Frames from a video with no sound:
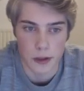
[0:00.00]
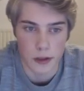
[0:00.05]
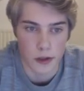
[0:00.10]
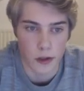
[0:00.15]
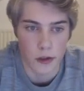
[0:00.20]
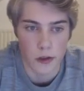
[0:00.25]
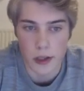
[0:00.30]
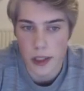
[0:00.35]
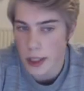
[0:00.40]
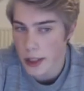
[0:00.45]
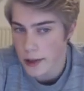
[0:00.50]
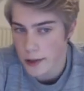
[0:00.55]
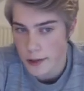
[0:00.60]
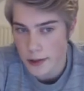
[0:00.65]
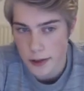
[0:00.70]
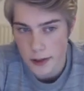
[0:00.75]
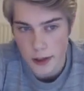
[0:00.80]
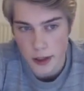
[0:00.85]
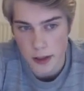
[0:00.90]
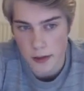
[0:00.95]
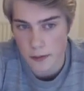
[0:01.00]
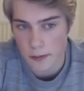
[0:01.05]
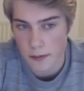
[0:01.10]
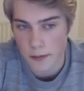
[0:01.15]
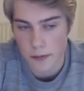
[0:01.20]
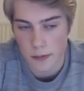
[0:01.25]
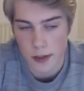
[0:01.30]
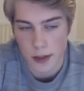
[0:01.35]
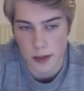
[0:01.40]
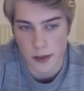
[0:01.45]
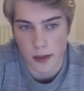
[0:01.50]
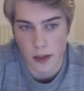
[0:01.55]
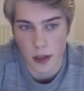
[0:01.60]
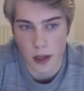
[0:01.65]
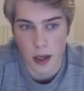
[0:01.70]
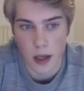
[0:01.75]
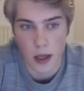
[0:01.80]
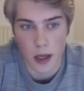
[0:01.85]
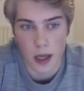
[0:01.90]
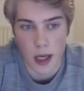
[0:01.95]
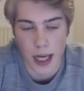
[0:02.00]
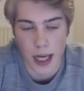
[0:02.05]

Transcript: So neither seems uh,